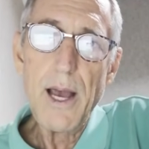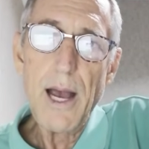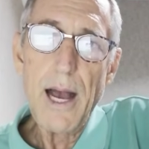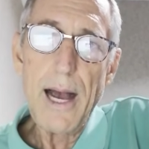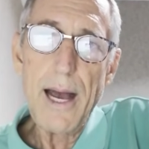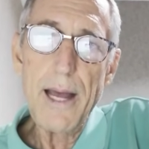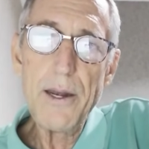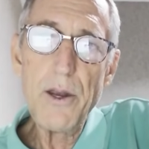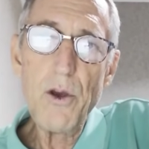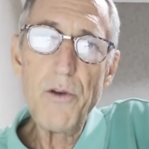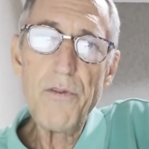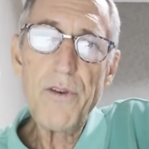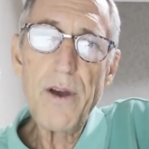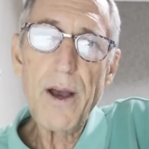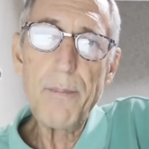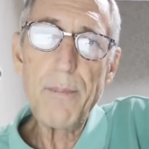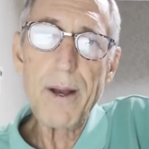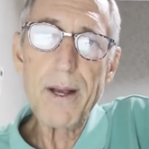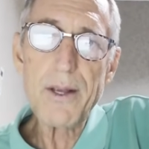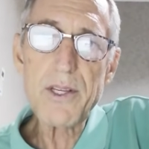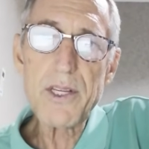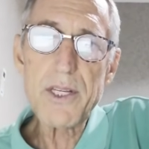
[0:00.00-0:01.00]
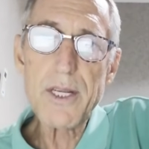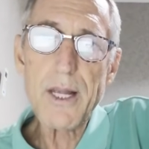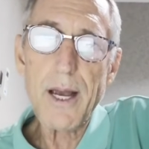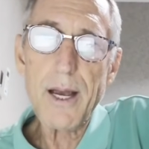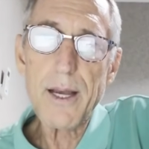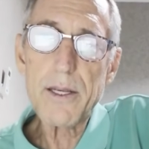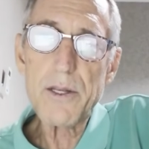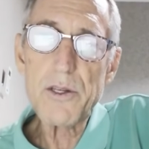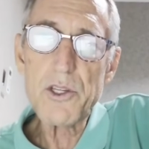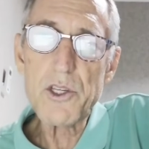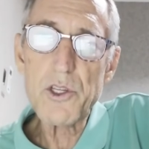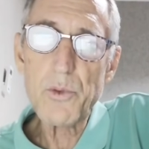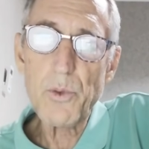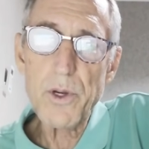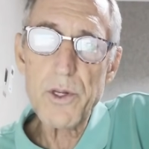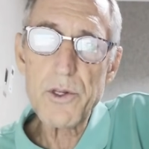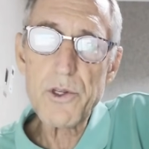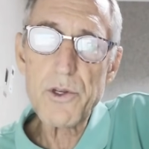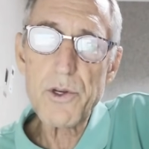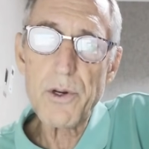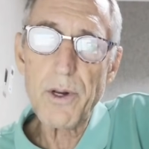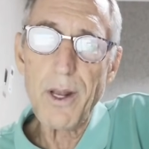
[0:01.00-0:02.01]
I know if I buy stock in
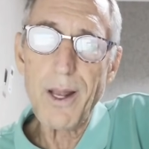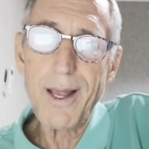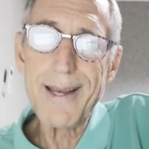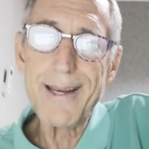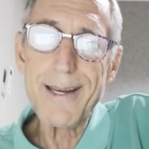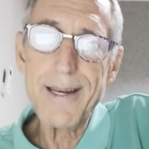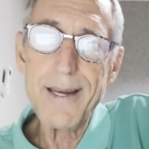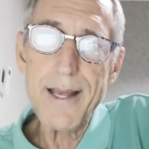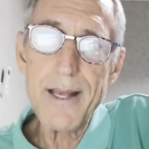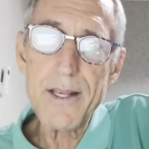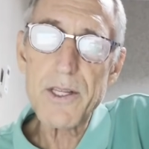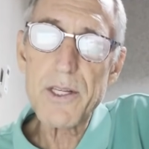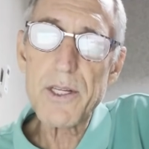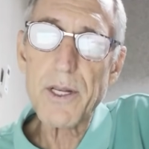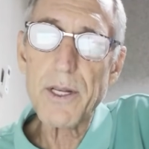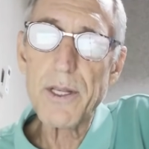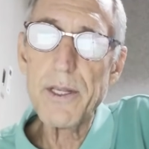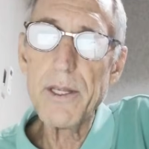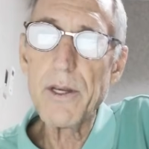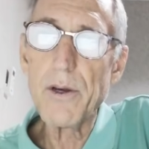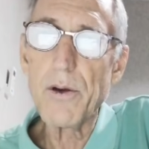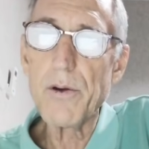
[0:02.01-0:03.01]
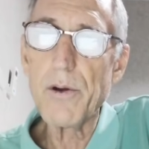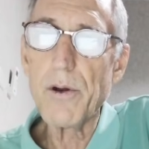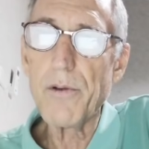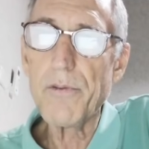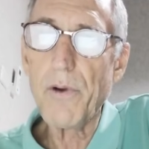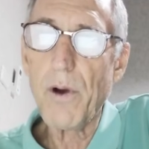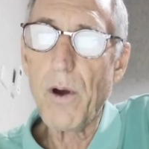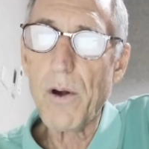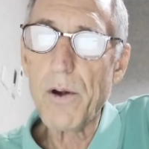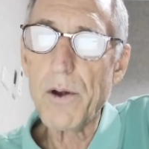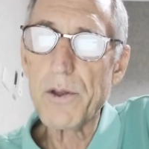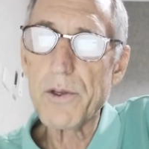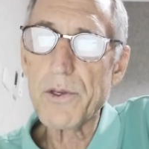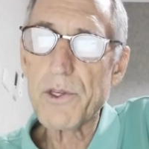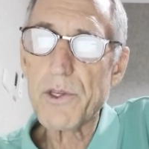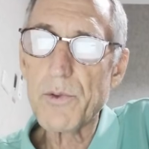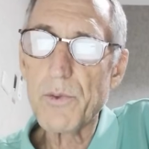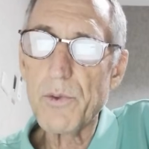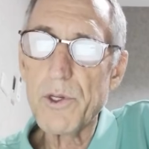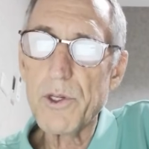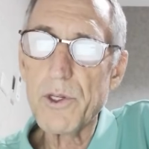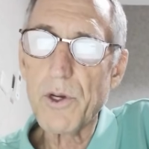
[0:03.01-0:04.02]
Switzerland like Nestle or
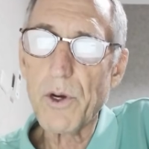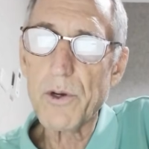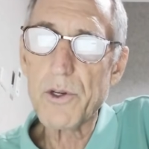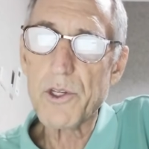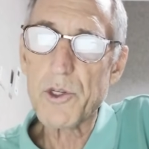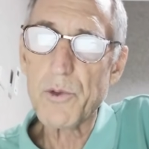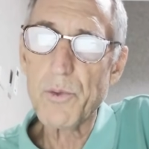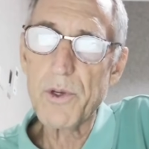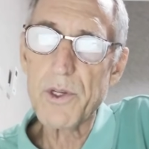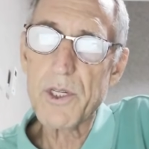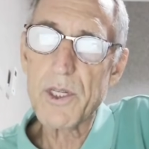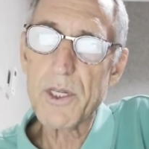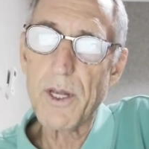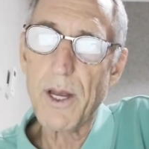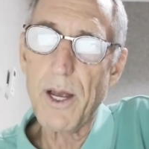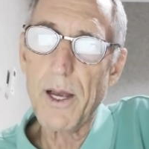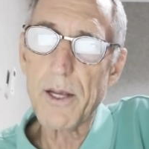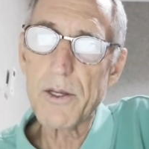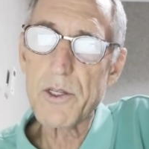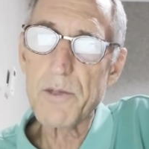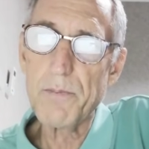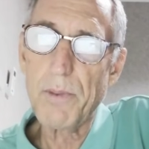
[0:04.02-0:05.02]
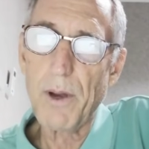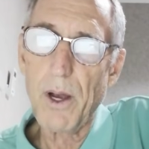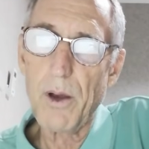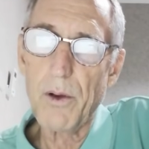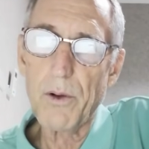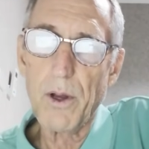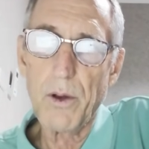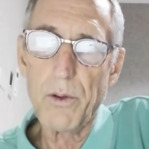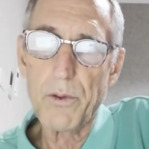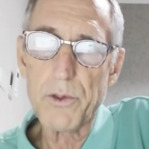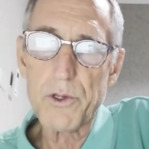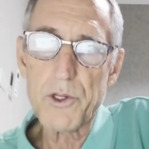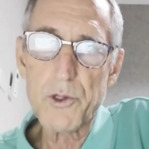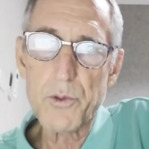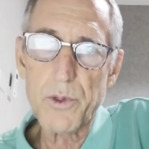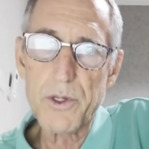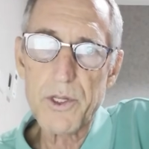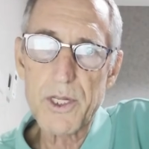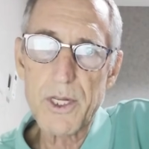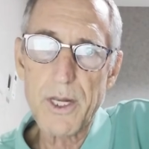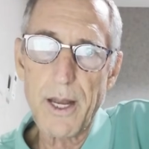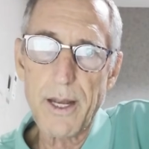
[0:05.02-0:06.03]
Novartis, which are Swiss stocks bought on a
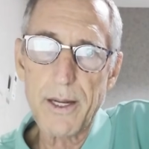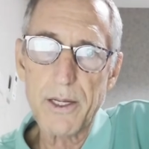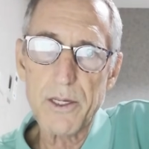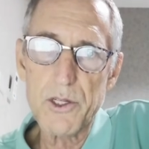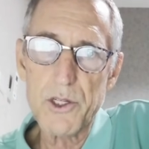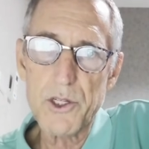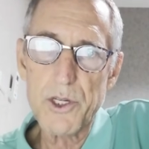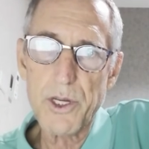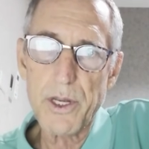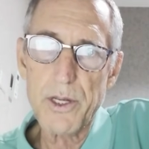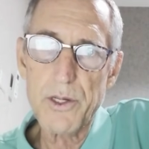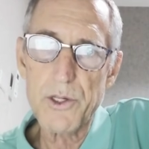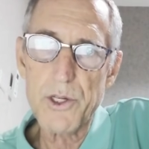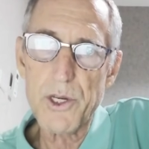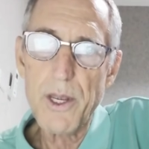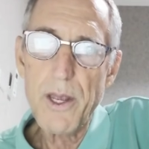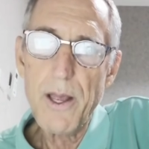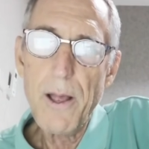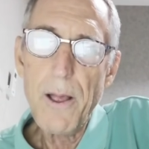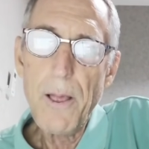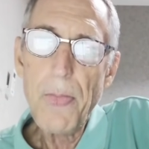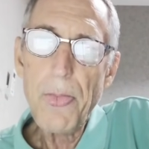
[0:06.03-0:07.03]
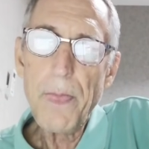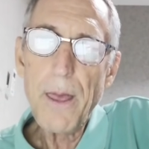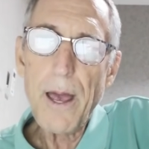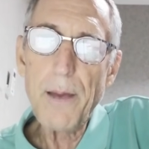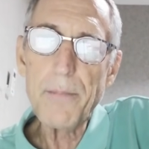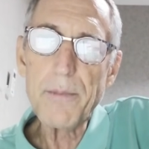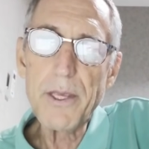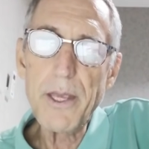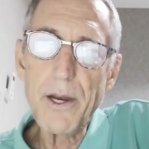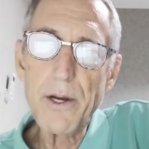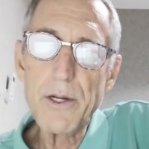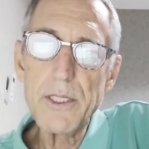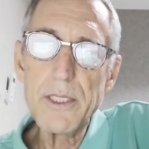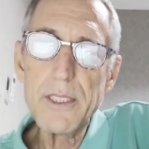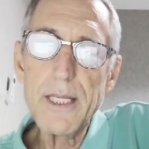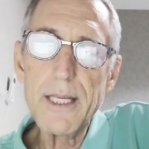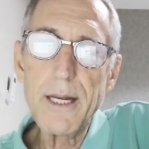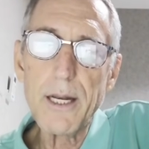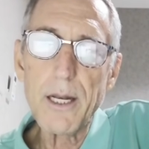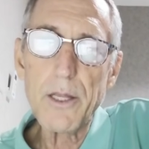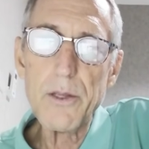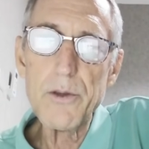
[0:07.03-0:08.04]
Swiss stock exchange, I'm
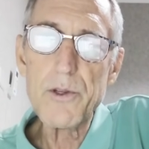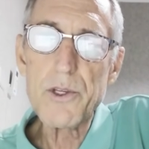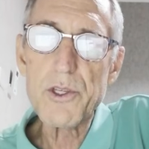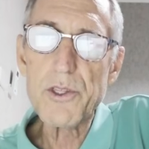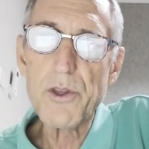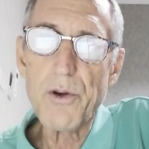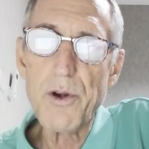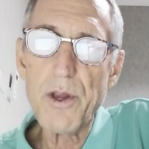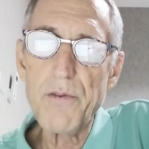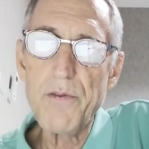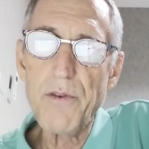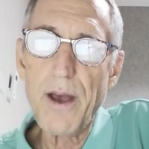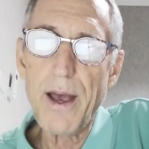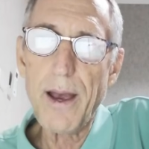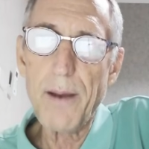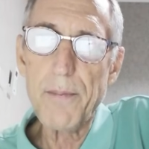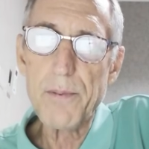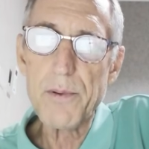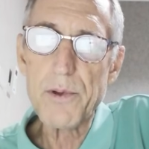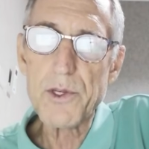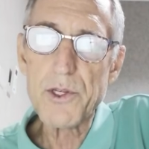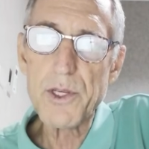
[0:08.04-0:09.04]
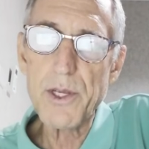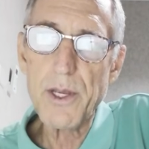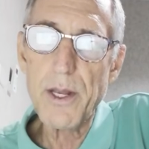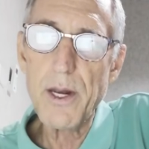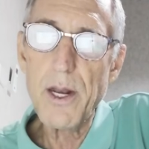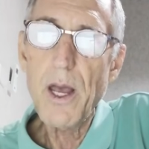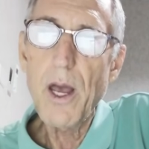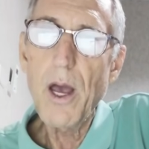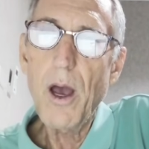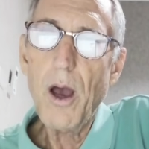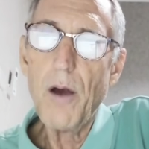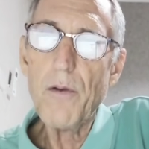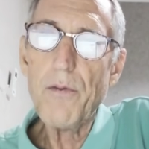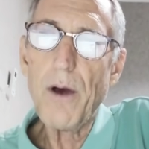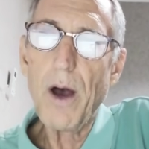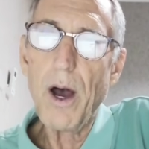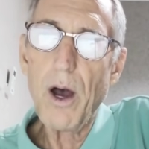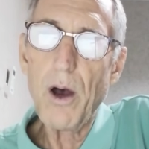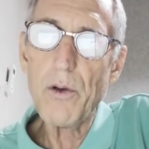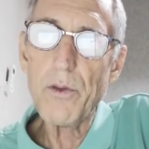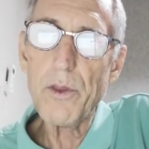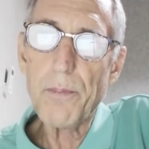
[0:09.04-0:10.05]
guaranteed to lose 35% of
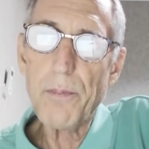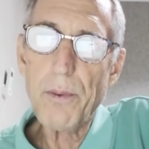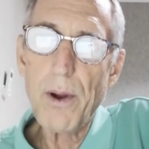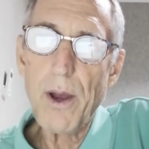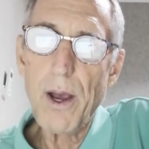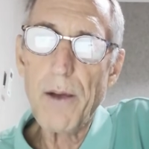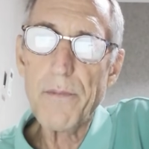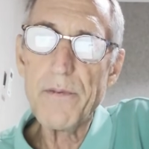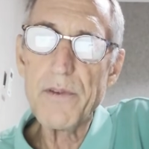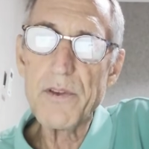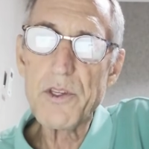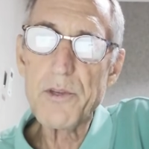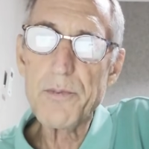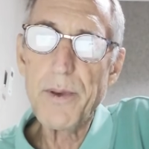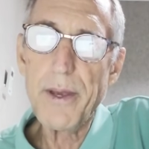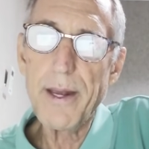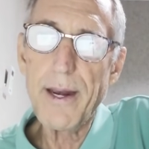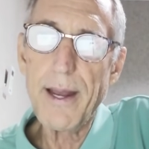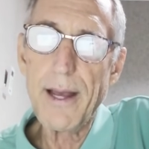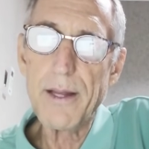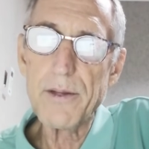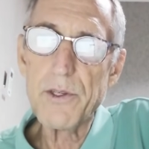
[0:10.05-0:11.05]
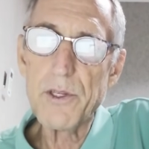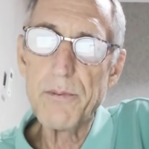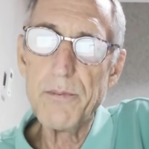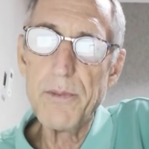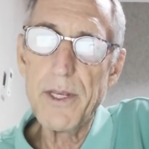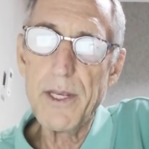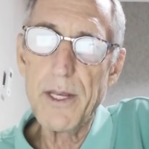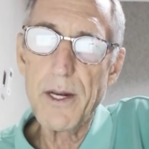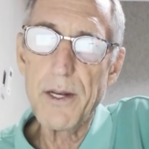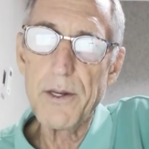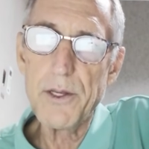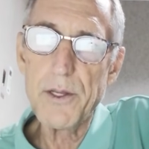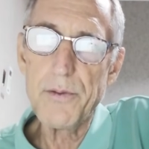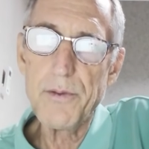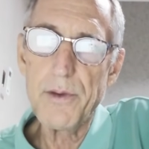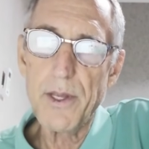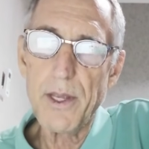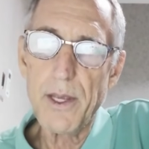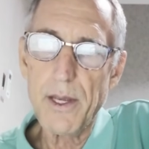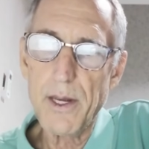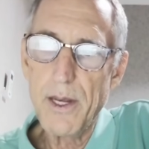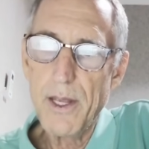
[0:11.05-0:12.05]
all the profits paid out to me in a
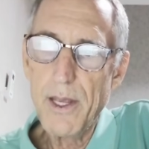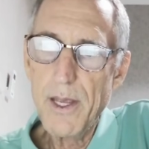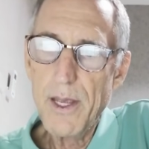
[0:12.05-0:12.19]
dividend.